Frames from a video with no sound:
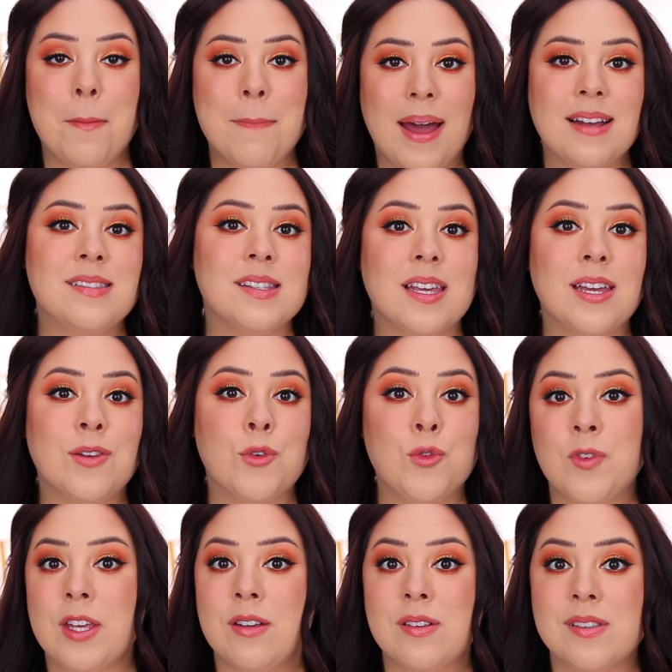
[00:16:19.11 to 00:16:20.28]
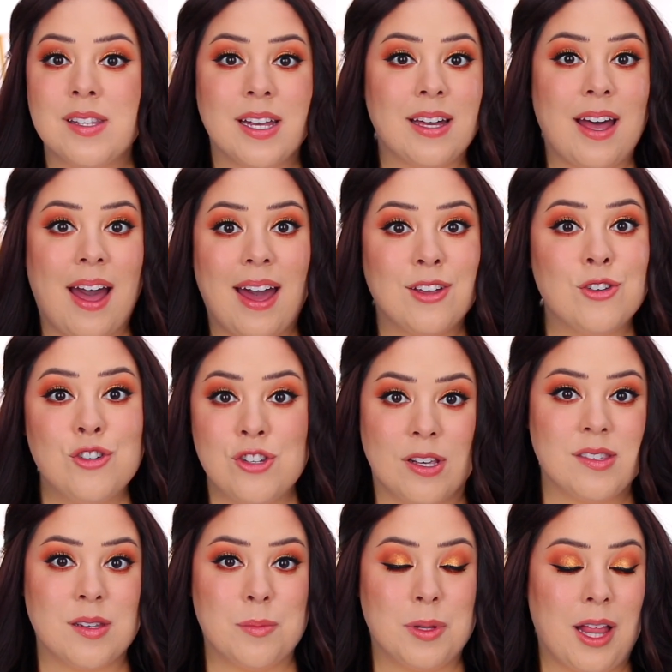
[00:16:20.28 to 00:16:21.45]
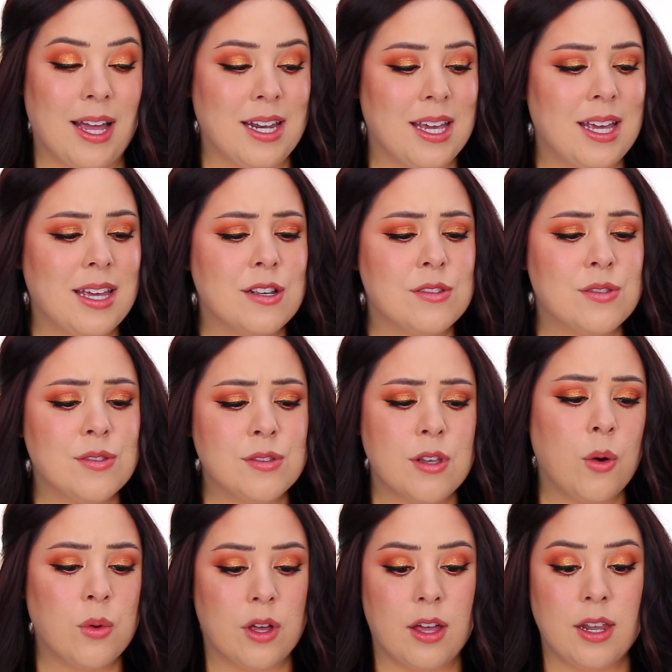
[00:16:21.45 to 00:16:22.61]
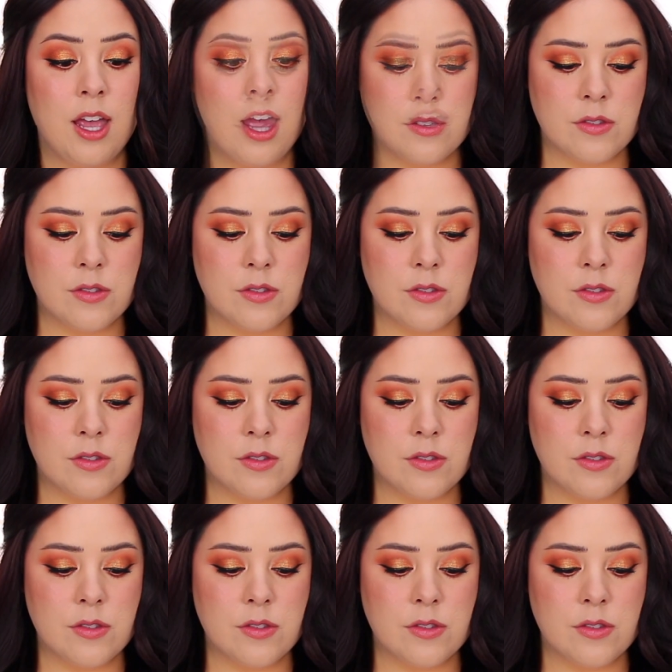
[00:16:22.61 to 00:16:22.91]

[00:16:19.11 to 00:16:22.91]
my skin feels like I just applied it. It is so good.